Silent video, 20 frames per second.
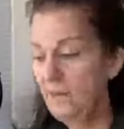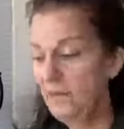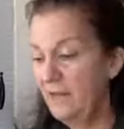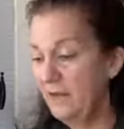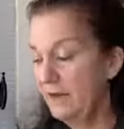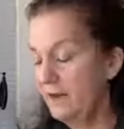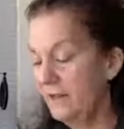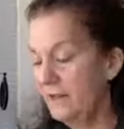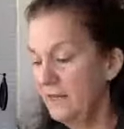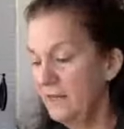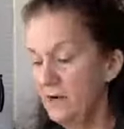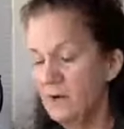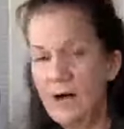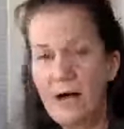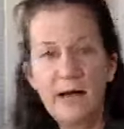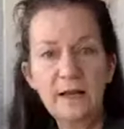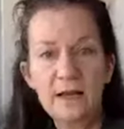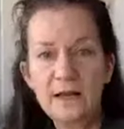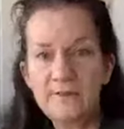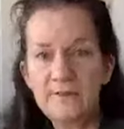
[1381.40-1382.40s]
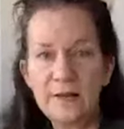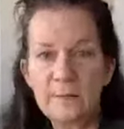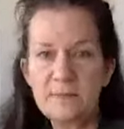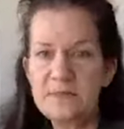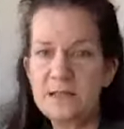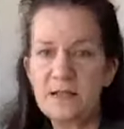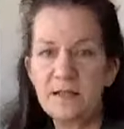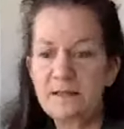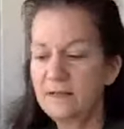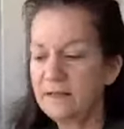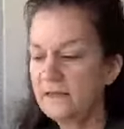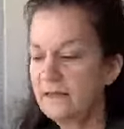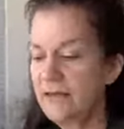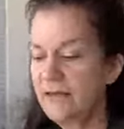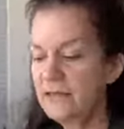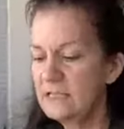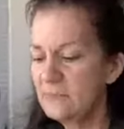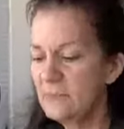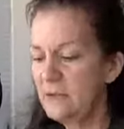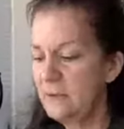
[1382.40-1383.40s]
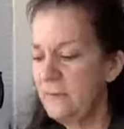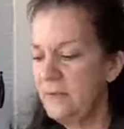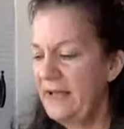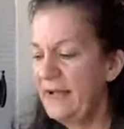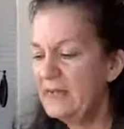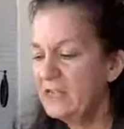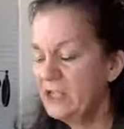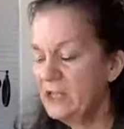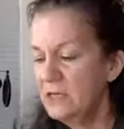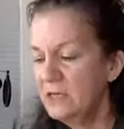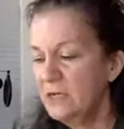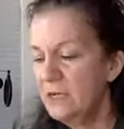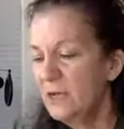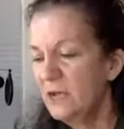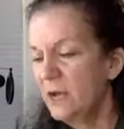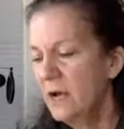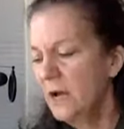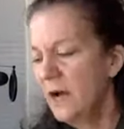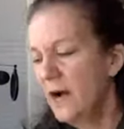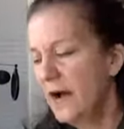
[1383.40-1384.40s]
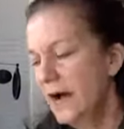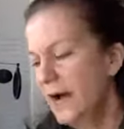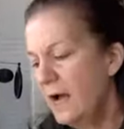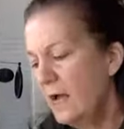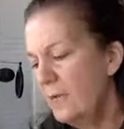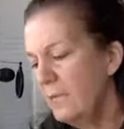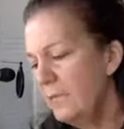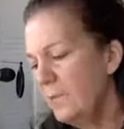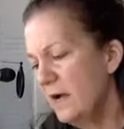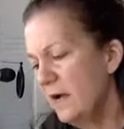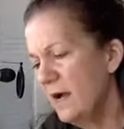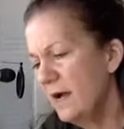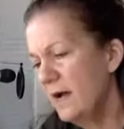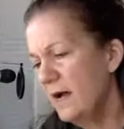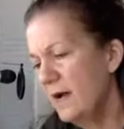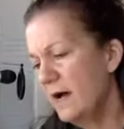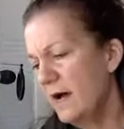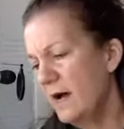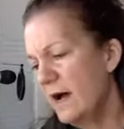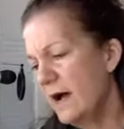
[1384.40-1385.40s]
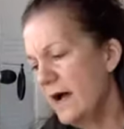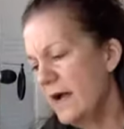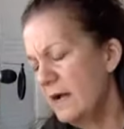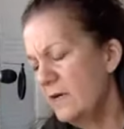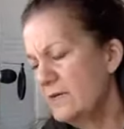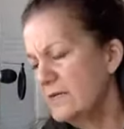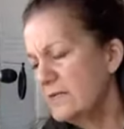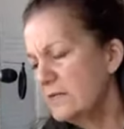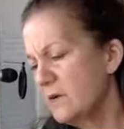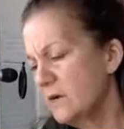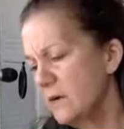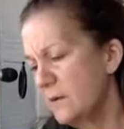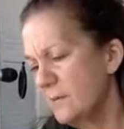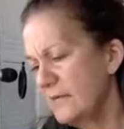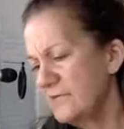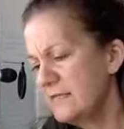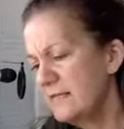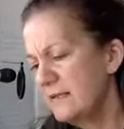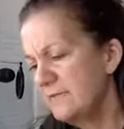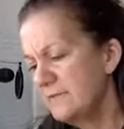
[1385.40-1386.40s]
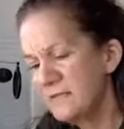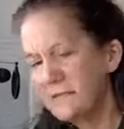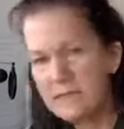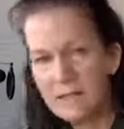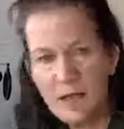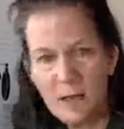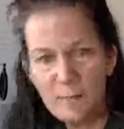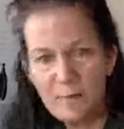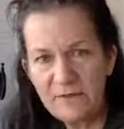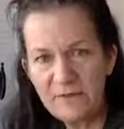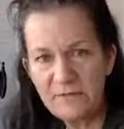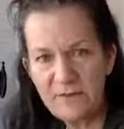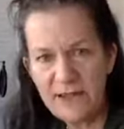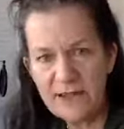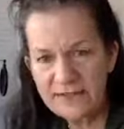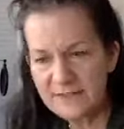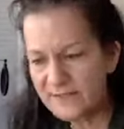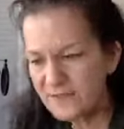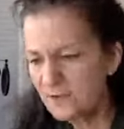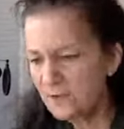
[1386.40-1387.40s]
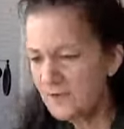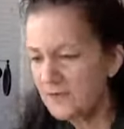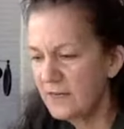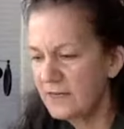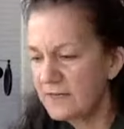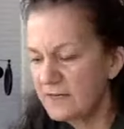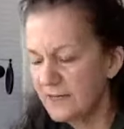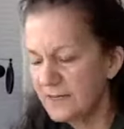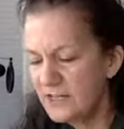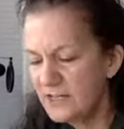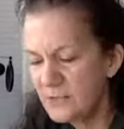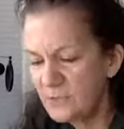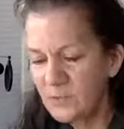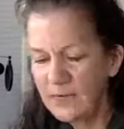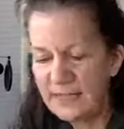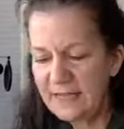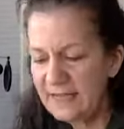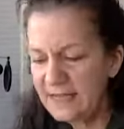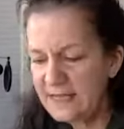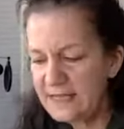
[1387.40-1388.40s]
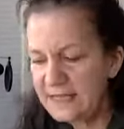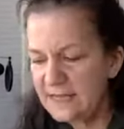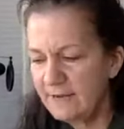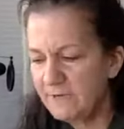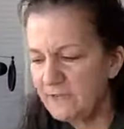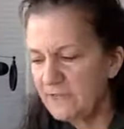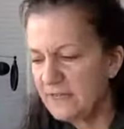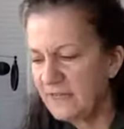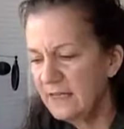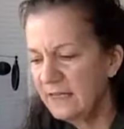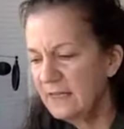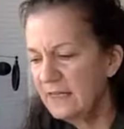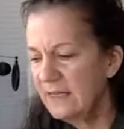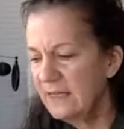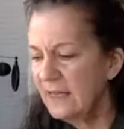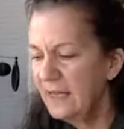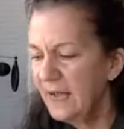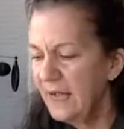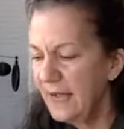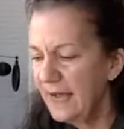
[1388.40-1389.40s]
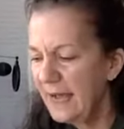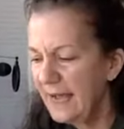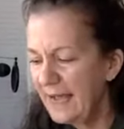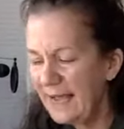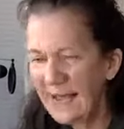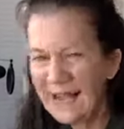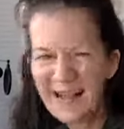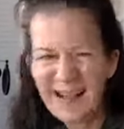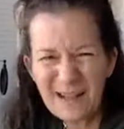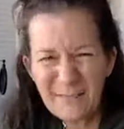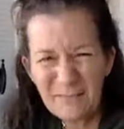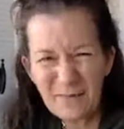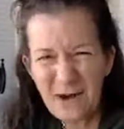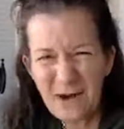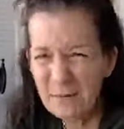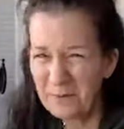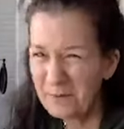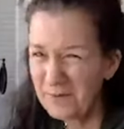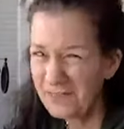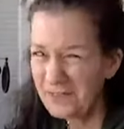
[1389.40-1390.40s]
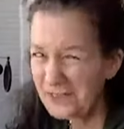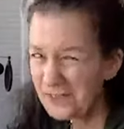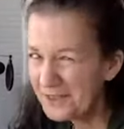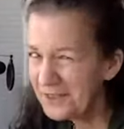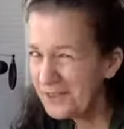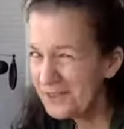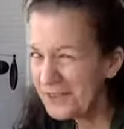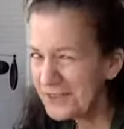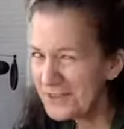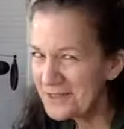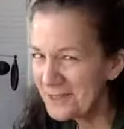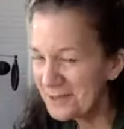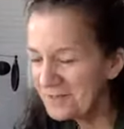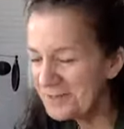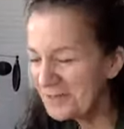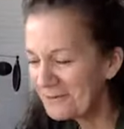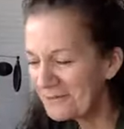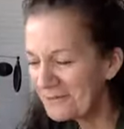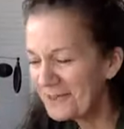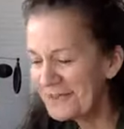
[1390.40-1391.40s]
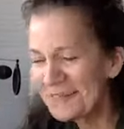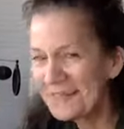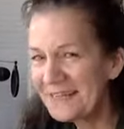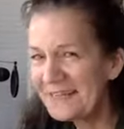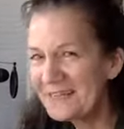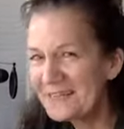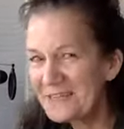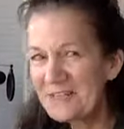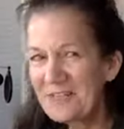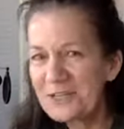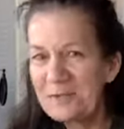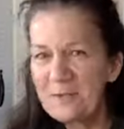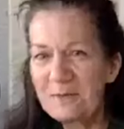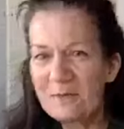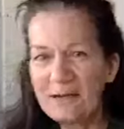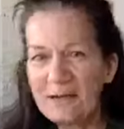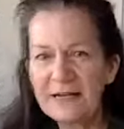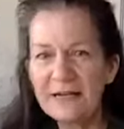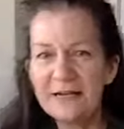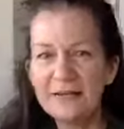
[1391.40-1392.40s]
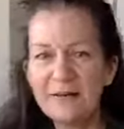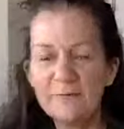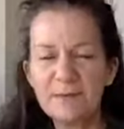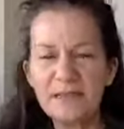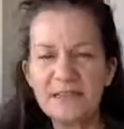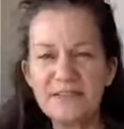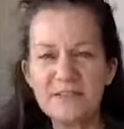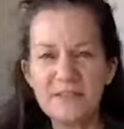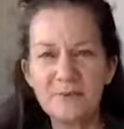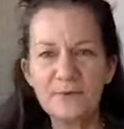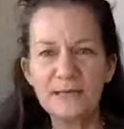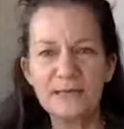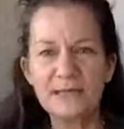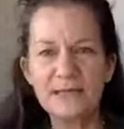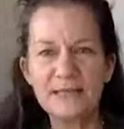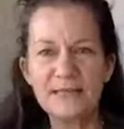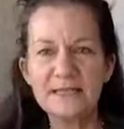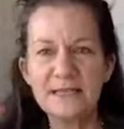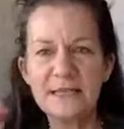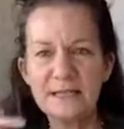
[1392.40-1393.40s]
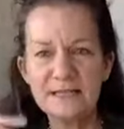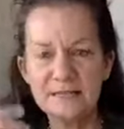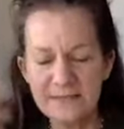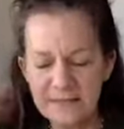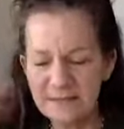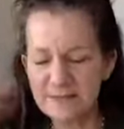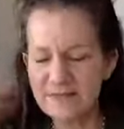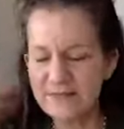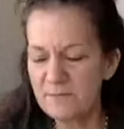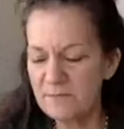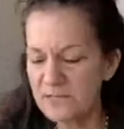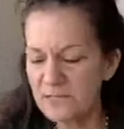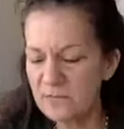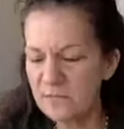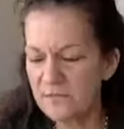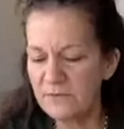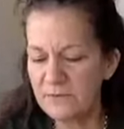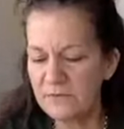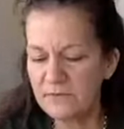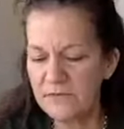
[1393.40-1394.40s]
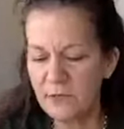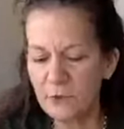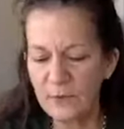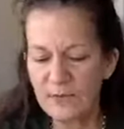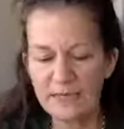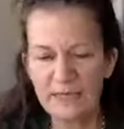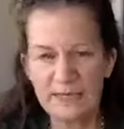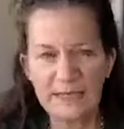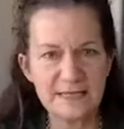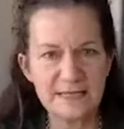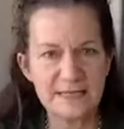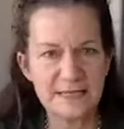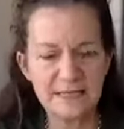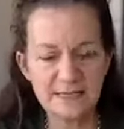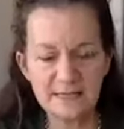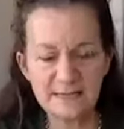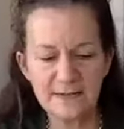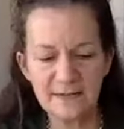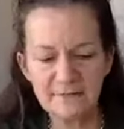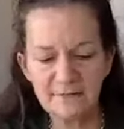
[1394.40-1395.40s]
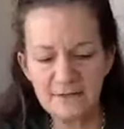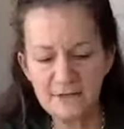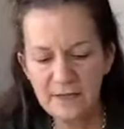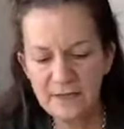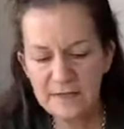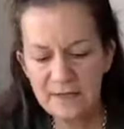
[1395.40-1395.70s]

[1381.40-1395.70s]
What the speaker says: I mean, you know, I love upcycling. That is my passion. I always call myself a sloppy fast sewer because I just want to get stuff done. I probably could do something really nice too, but my sewing these days seems to be really quick and easy stuff